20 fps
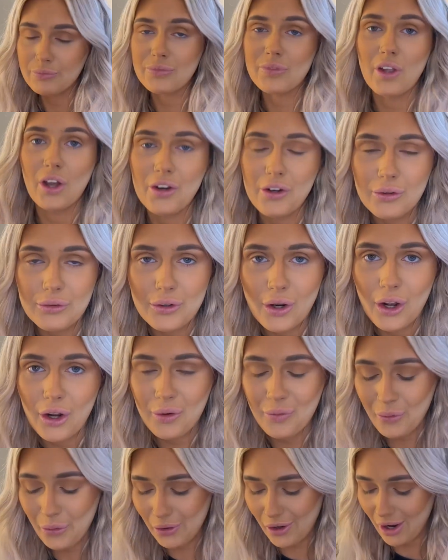I don't know
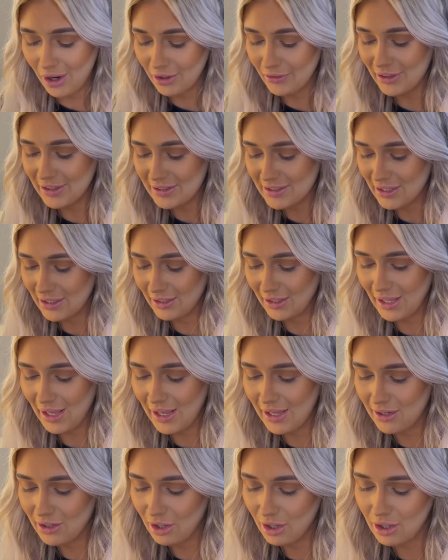what colour it's in,
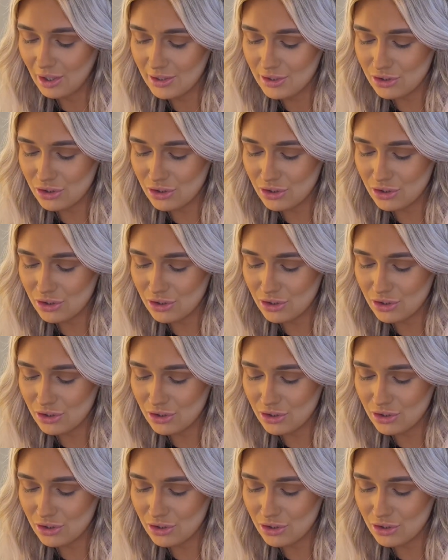okay guys?